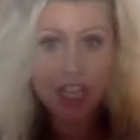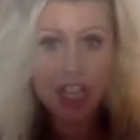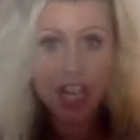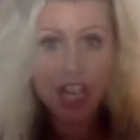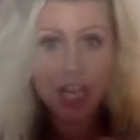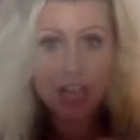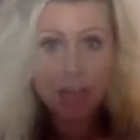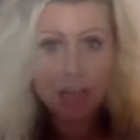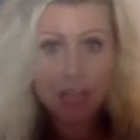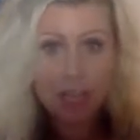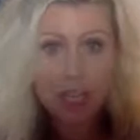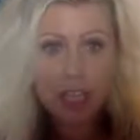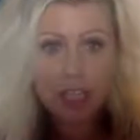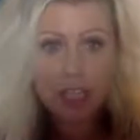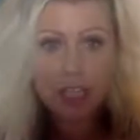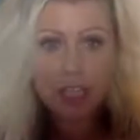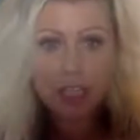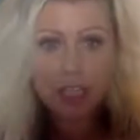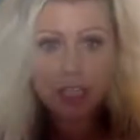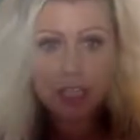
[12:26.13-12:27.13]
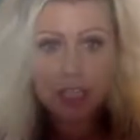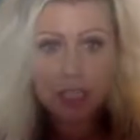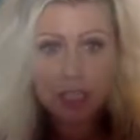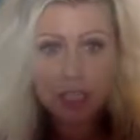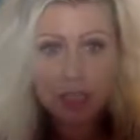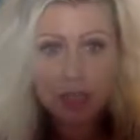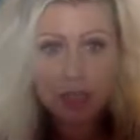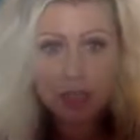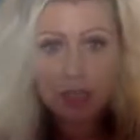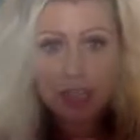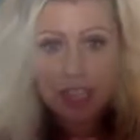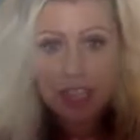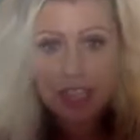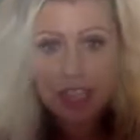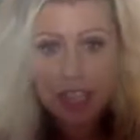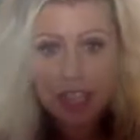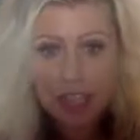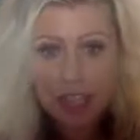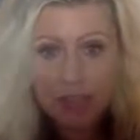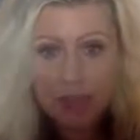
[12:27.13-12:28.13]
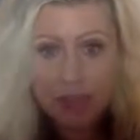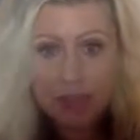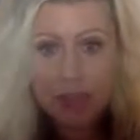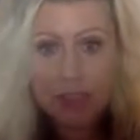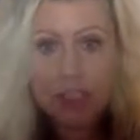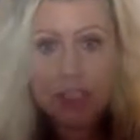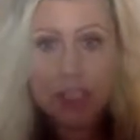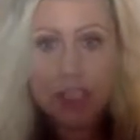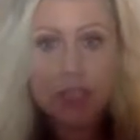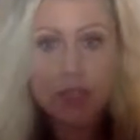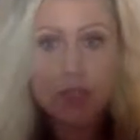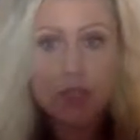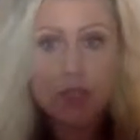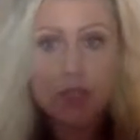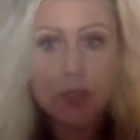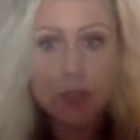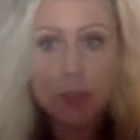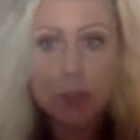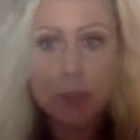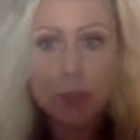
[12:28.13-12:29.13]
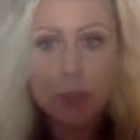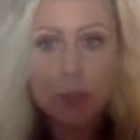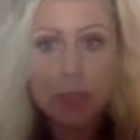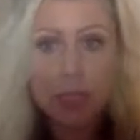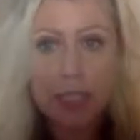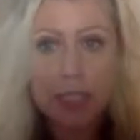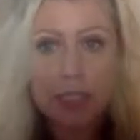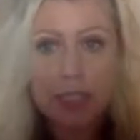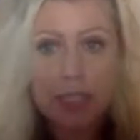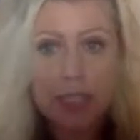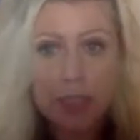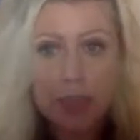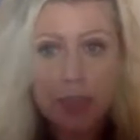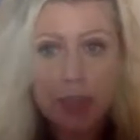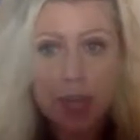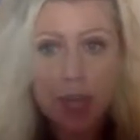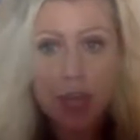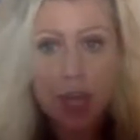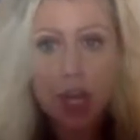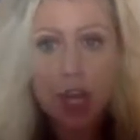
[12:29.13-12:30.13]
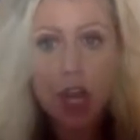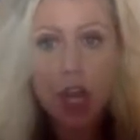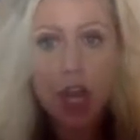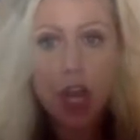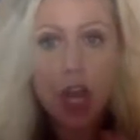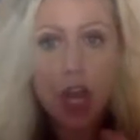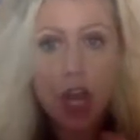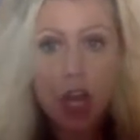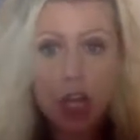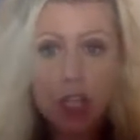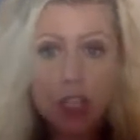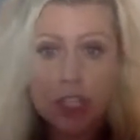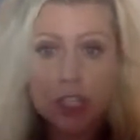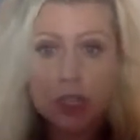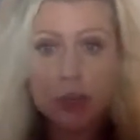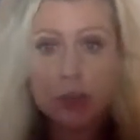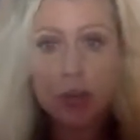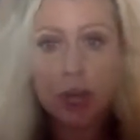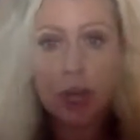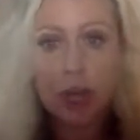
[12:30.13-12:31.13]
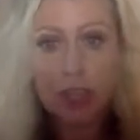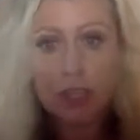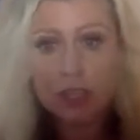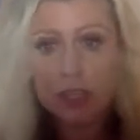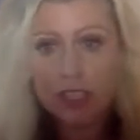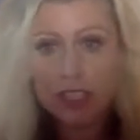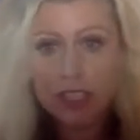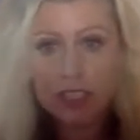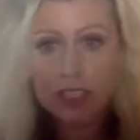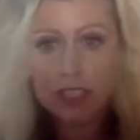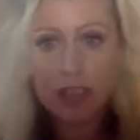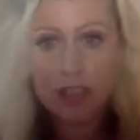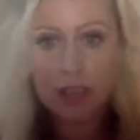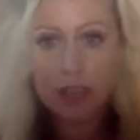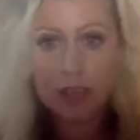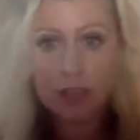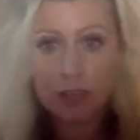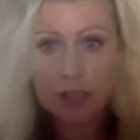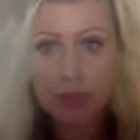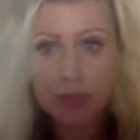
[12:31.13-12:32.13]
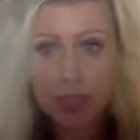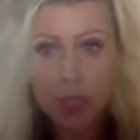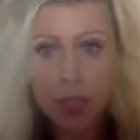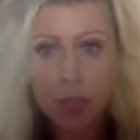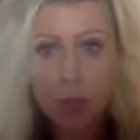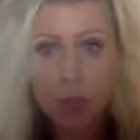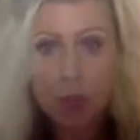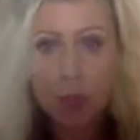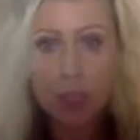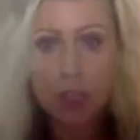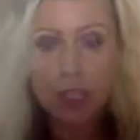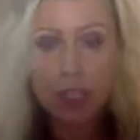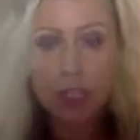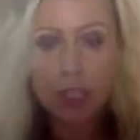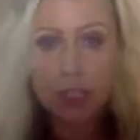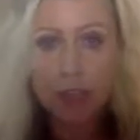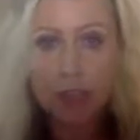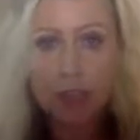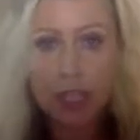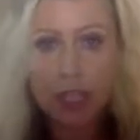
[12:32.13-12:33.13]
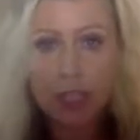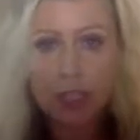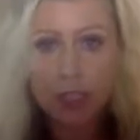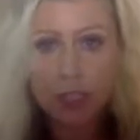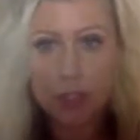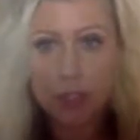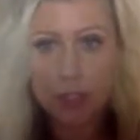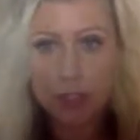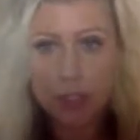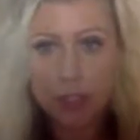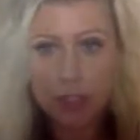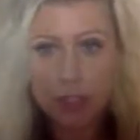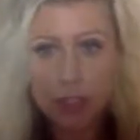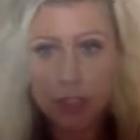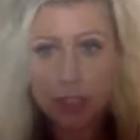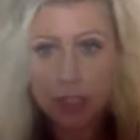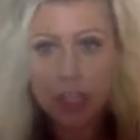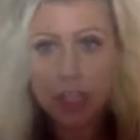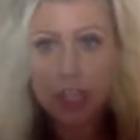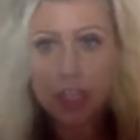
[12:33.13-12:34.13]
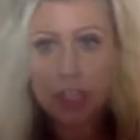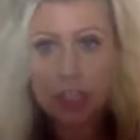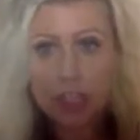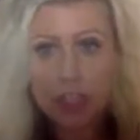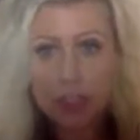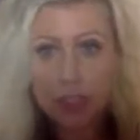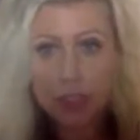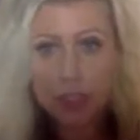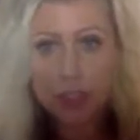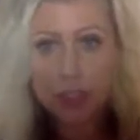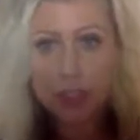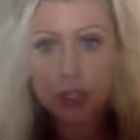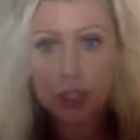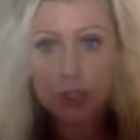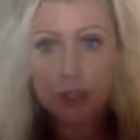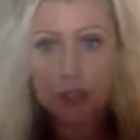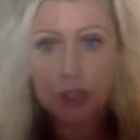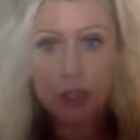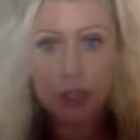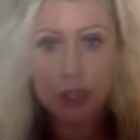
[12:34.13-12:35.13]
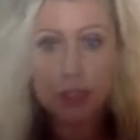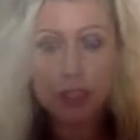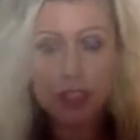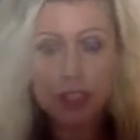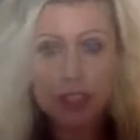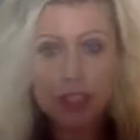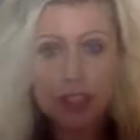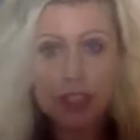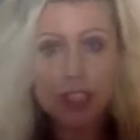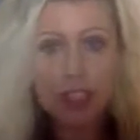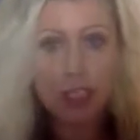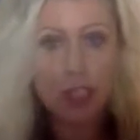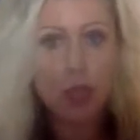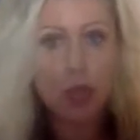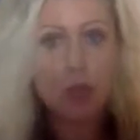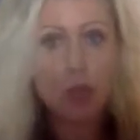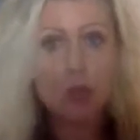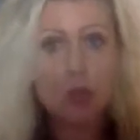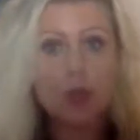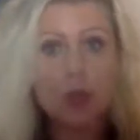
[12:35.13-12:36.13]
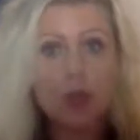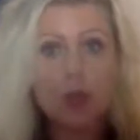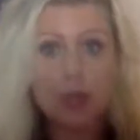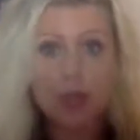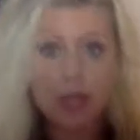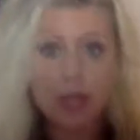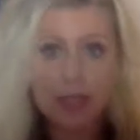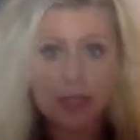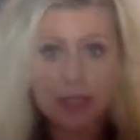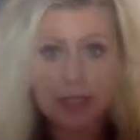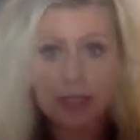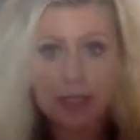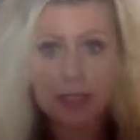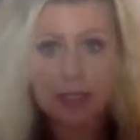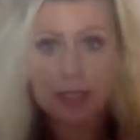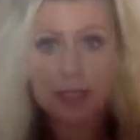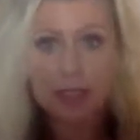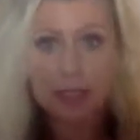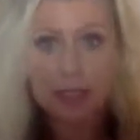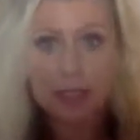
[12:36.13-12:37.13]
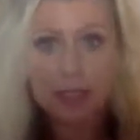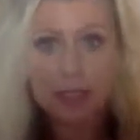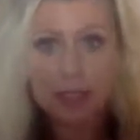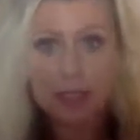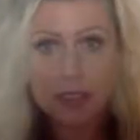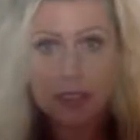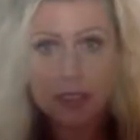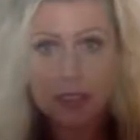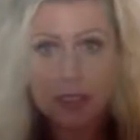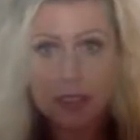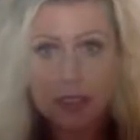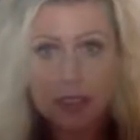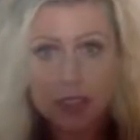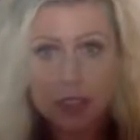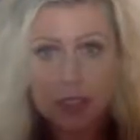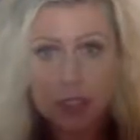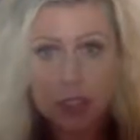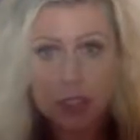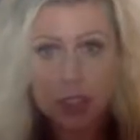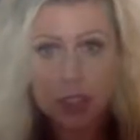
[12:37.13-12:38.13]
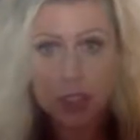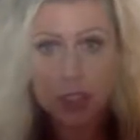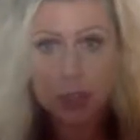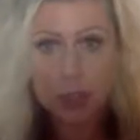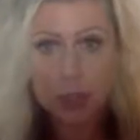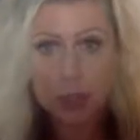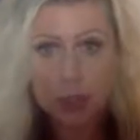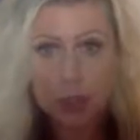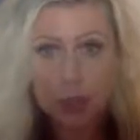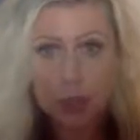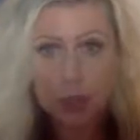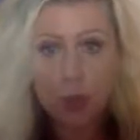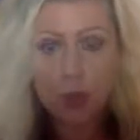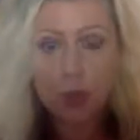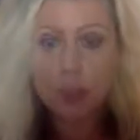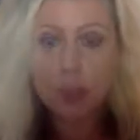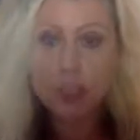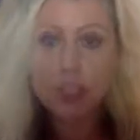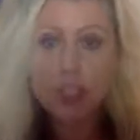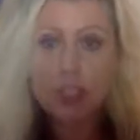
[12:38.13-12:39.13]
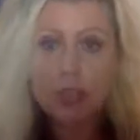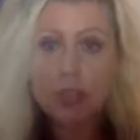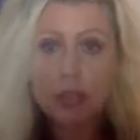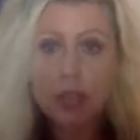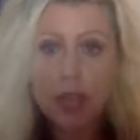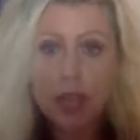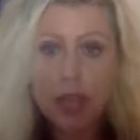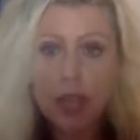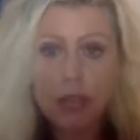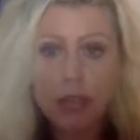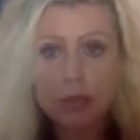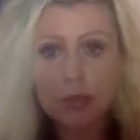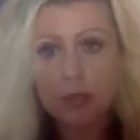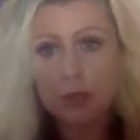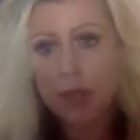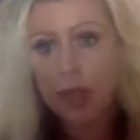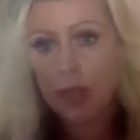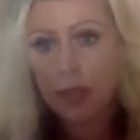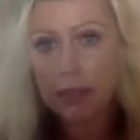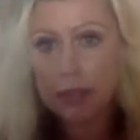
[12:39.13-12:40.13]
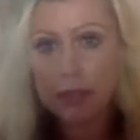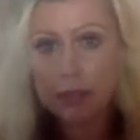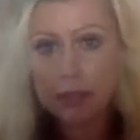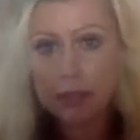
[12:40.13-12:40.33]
I'm talking to you tonight for just a few more minutes about, are you hard to love? When you get triggered, do your emotions go crazy? Do you cut and run?